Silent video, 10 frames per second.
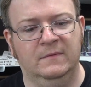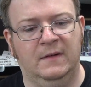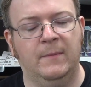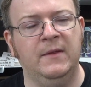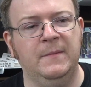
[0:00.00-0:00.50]

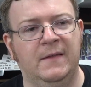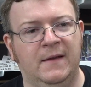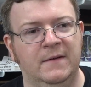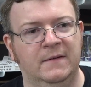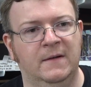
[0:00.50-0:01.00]
I think about that
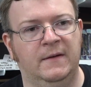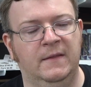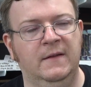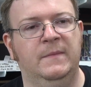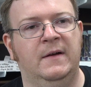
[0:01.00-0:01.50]
kind of stuff, and I
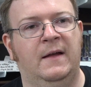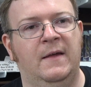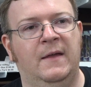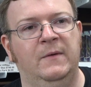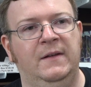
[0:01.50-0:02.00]
think about how
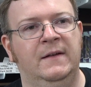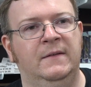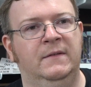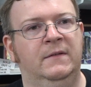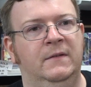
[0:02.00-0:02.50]
that
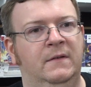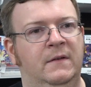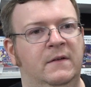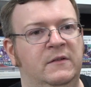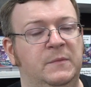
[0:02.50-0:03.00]
relates
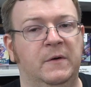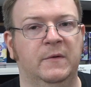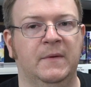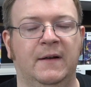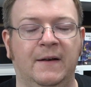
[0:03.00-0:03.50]
to
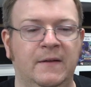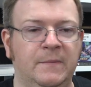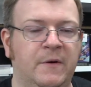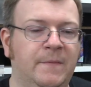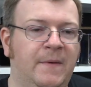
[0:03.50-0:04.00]
Pokemon. And I think
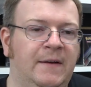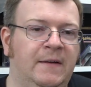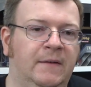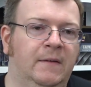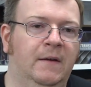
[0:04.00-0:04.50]
Pokemon
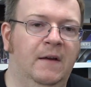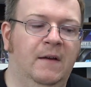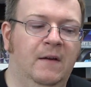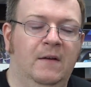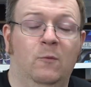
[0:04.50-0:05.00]
is
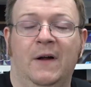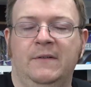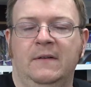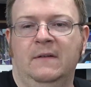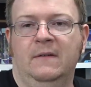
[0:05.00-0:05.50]

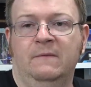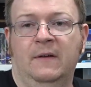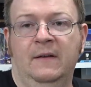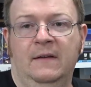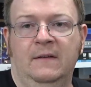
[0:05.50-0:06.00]
watching
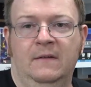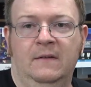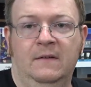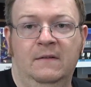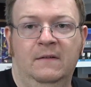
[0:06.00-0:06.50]
very
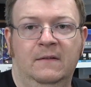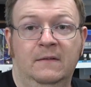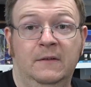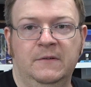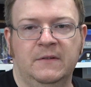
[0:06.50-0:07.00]

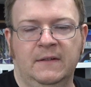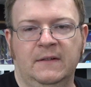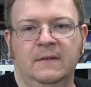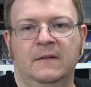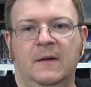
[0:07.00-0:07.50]

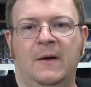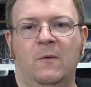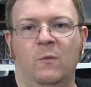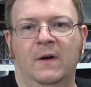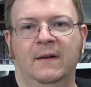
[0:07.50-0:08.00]
diligently about
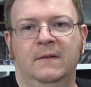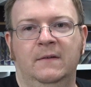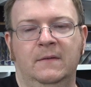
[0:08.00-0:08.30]
what